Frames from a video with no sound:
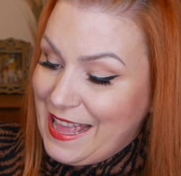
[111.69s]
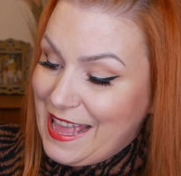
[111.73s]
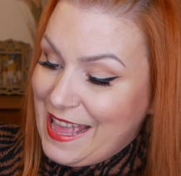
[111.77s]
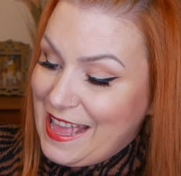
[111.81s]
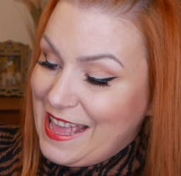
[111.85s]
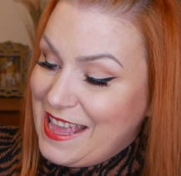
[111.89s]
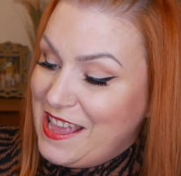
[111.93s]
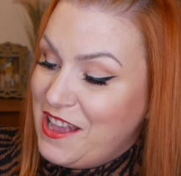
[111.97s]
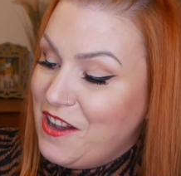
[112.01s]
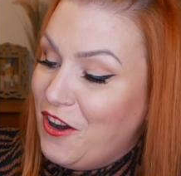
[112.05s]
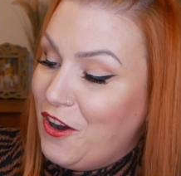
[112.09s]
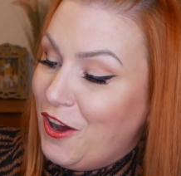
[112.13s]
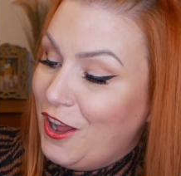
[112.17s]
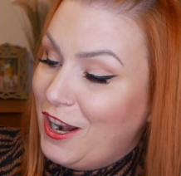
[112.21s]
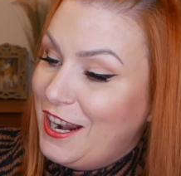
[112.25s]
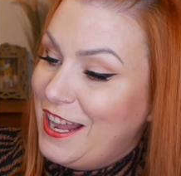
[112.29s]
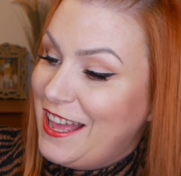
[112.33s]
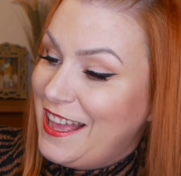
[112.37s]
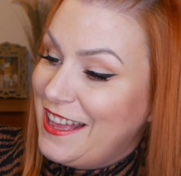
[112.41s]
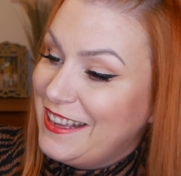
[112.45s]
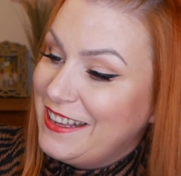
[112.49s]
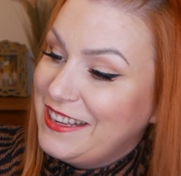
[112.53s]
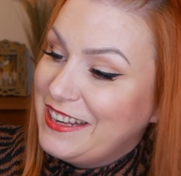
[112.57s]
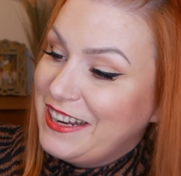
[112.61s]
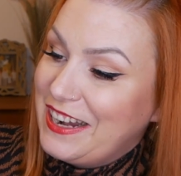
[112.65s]
a Holler
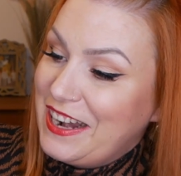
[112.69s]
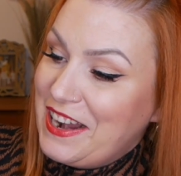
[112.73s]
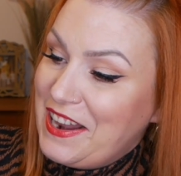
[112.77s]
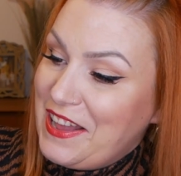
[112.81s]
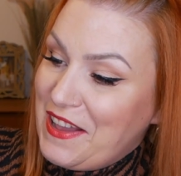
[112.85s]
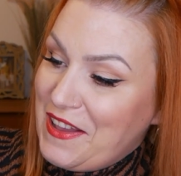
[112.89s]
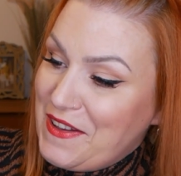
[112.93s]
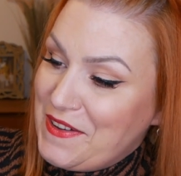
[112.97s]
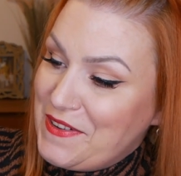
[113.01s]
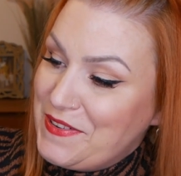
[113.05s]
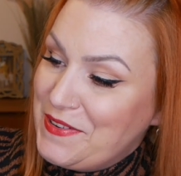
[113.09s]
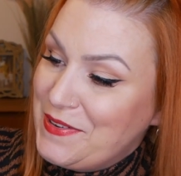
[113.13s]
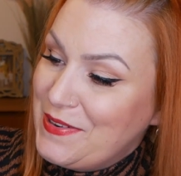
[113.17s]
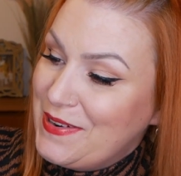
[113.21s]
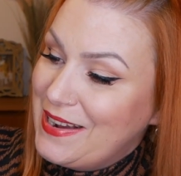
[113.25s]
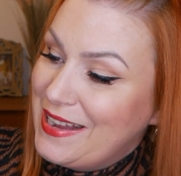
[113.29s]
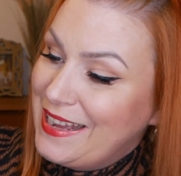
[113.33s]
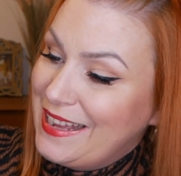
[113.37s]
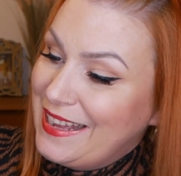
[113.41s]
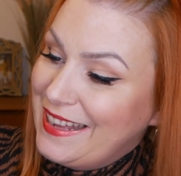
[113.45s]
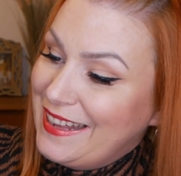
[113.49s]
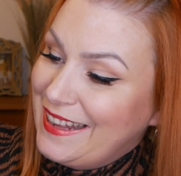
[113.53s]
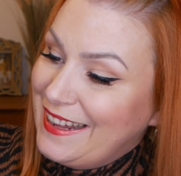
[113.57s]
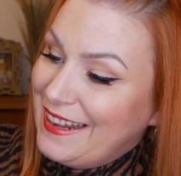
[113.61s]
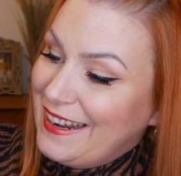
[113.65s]
and Glow
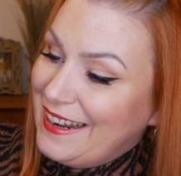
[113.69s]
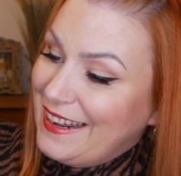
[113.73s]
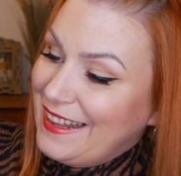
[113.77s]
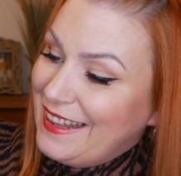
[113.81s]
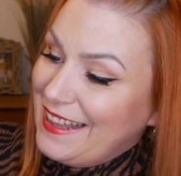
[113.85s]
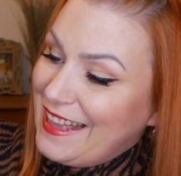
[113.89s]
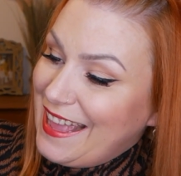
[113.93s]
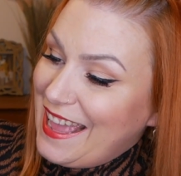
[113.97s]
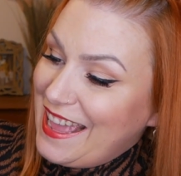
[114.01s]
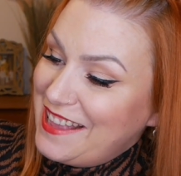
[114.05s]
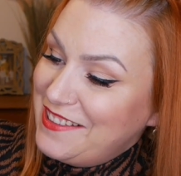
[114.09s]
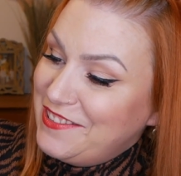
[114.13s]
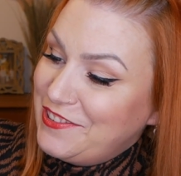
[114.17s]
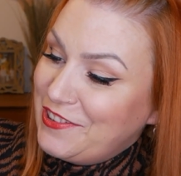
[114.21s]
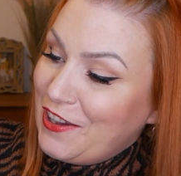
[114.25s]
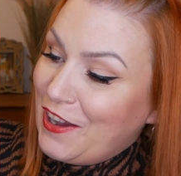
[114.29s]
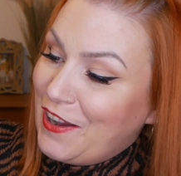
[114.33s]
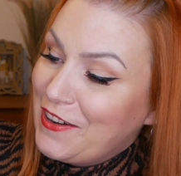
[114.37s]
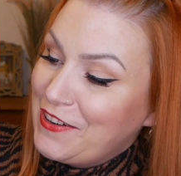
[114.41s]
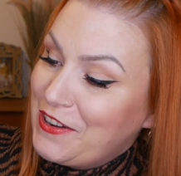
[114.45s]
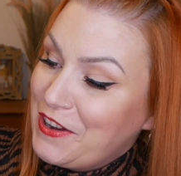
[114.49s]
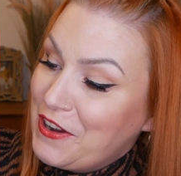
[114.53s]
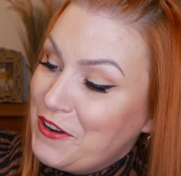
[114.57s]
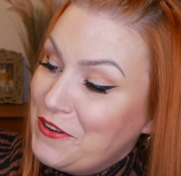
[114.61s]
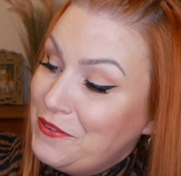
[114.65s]
a
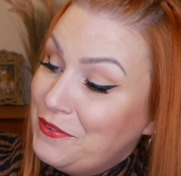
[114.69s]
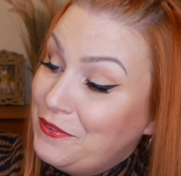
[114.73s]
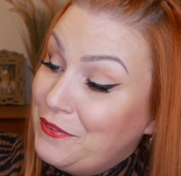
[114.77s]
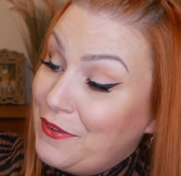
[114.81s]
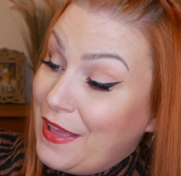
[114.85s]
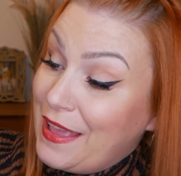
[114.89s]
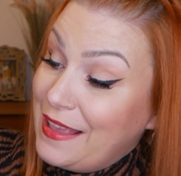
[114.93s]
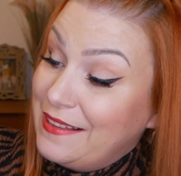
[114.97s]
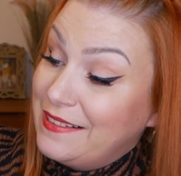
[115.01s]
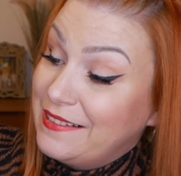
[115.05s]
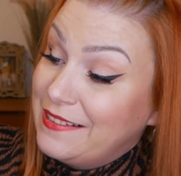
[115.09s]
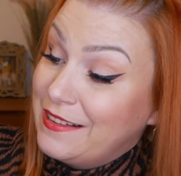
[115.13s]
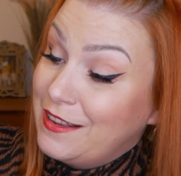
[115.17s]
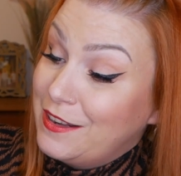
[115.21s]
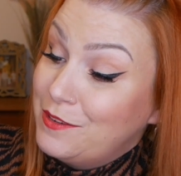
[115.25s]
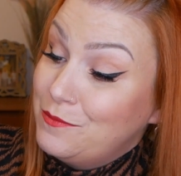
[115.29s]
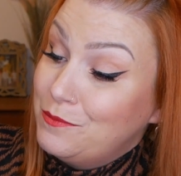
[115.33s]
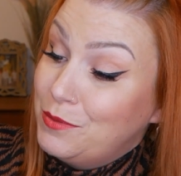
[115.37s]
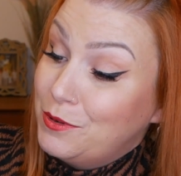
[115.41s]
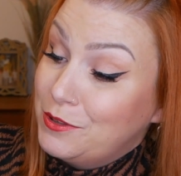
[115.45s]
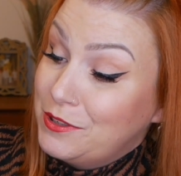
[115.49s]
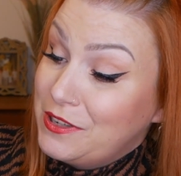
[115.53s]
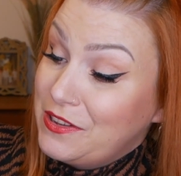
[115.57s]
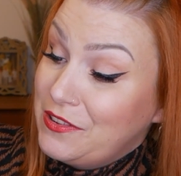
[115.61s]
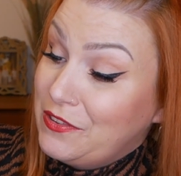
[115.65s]
charcoal face
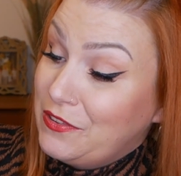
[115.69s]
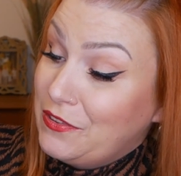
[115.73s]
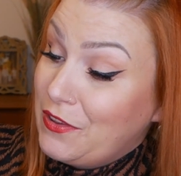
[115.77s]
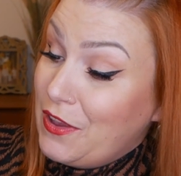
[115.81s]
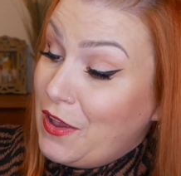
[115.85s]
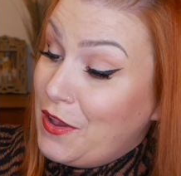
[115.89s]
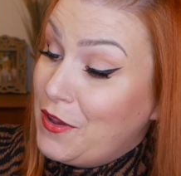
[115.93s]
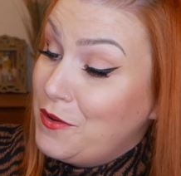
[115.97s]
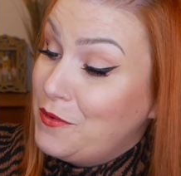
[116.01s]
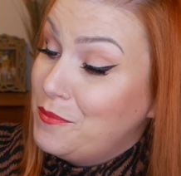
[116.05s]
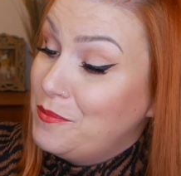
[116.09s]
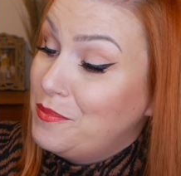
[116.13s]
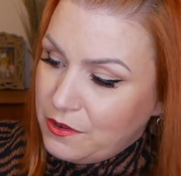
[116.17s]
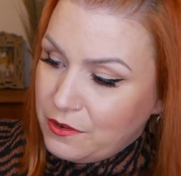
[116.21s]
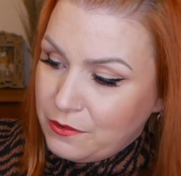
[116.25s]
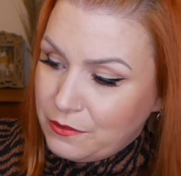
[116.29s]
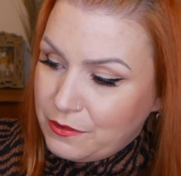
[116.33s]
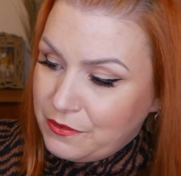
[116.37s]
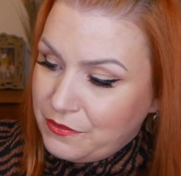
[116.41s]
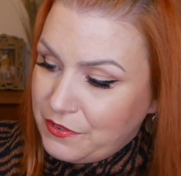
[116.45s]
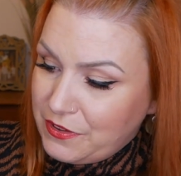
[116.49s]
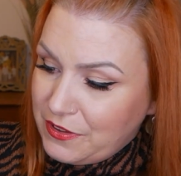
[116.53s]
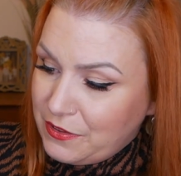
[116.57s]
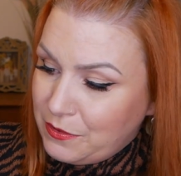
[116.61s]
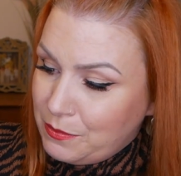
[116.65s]
and body soap
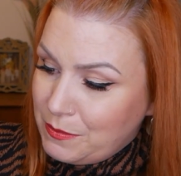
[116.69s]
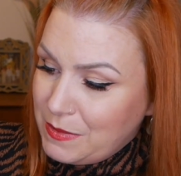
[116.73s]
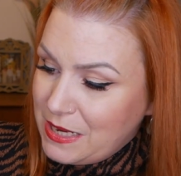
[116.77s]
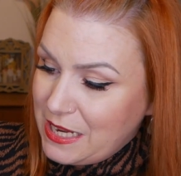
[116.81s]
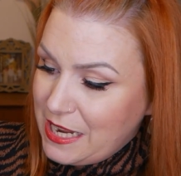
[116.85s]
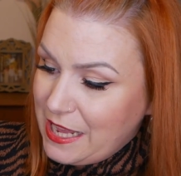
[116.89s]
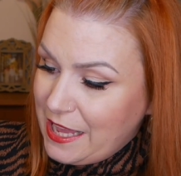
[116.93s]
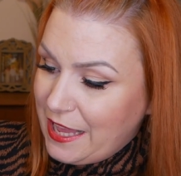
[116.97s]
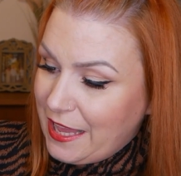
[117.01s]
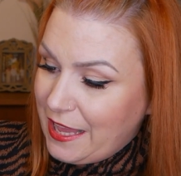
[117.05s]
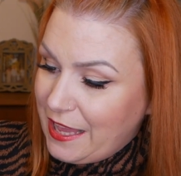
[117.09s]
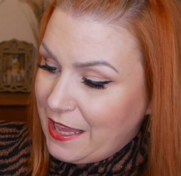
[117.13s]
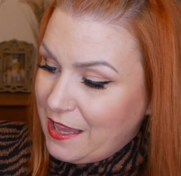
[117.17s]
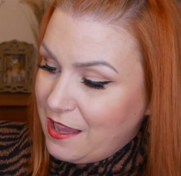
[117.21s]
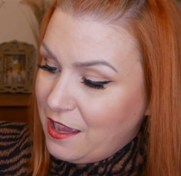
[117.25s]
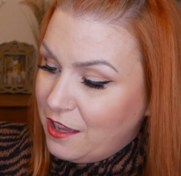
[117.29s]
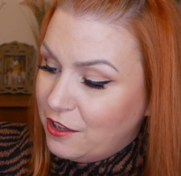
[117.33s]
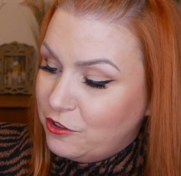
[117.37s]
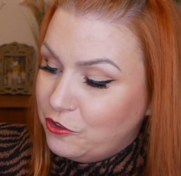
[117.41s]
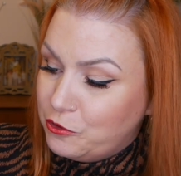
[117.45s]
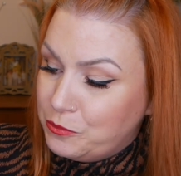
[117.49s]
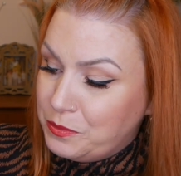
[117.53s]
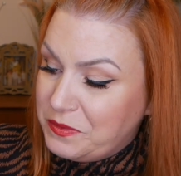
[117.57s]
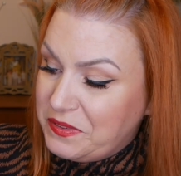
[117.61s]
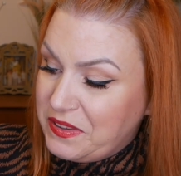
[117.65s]
with vitamin E,
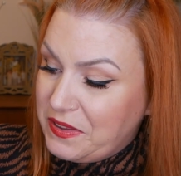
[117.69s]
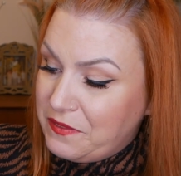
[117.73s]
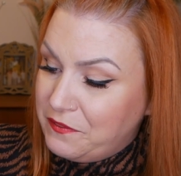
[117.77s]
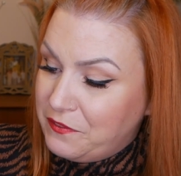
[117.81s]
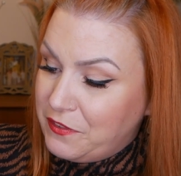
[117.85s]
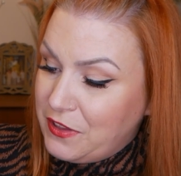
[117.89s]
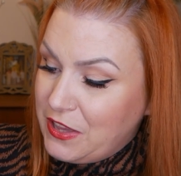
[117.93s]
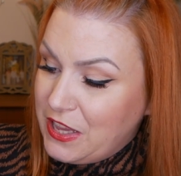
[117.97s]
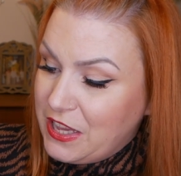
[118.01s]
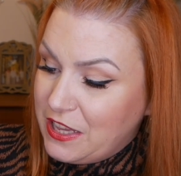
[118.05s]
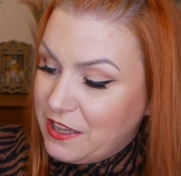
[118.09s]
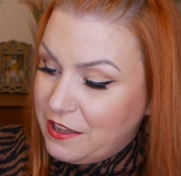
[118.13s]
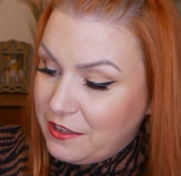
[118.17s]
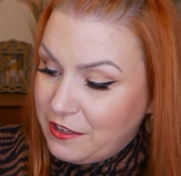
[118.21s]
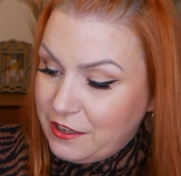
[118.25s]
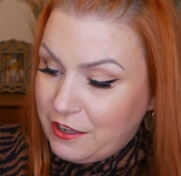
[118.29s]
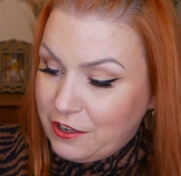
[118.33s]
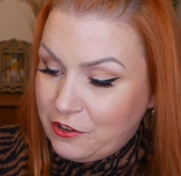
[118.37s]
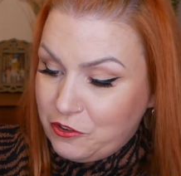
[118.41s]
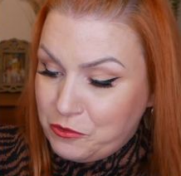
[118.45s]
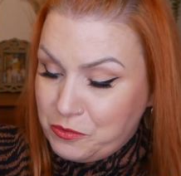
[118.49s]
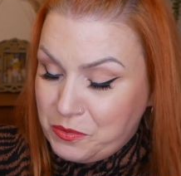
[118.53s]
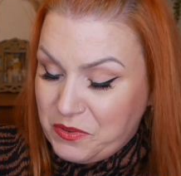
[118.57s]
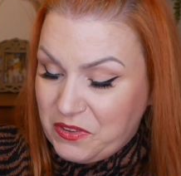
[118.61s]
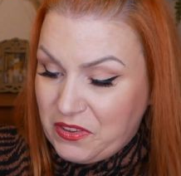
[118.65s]
100% vegan,
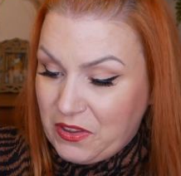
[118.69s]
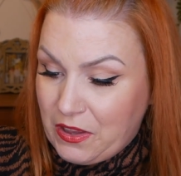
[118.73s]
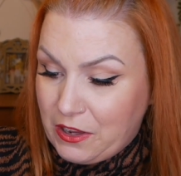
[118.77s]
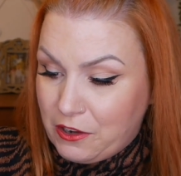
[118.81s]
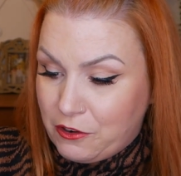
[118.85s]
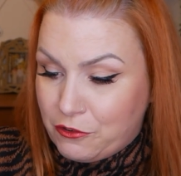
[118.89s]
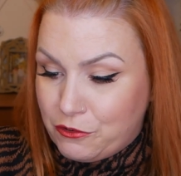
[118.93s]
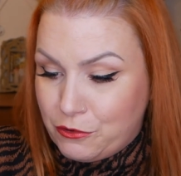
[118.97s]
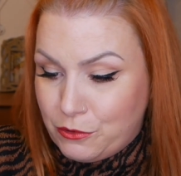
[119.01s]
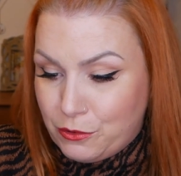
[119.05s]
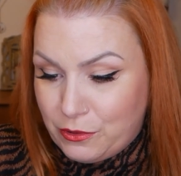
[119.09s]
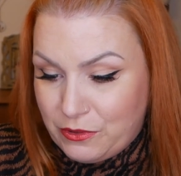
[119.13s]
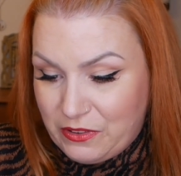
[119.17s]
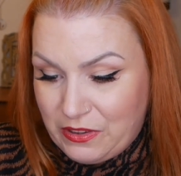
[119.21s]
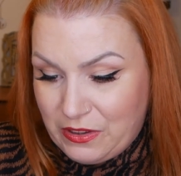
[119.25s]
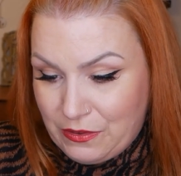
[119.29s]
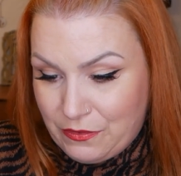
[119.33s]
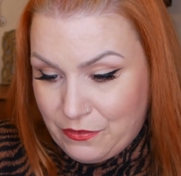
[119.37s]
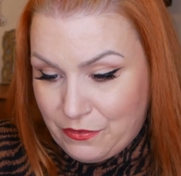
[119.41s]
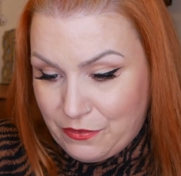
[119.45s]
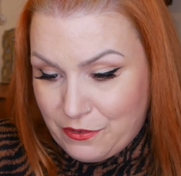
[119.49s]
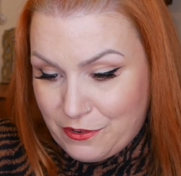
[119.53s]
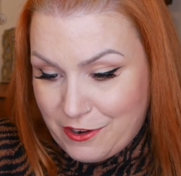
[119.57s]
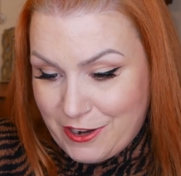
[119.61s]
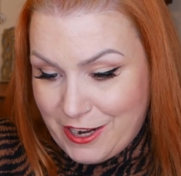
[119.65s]
100% cruelty
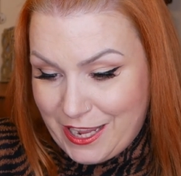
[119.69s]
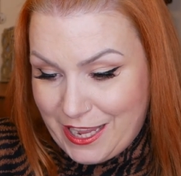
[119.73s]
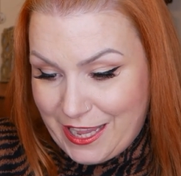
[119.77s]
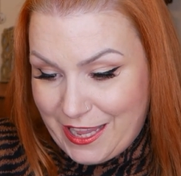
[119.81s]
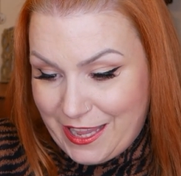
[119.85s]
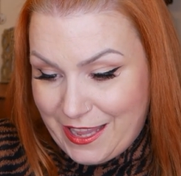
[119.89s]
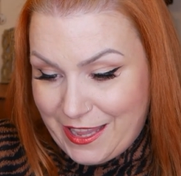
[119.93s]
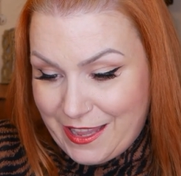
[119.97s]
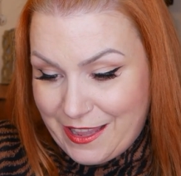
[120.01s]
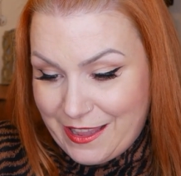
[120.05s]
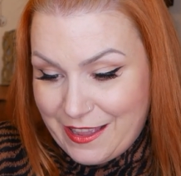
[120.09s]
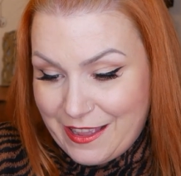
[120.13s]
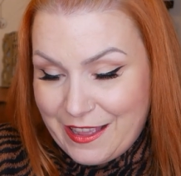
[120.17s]
free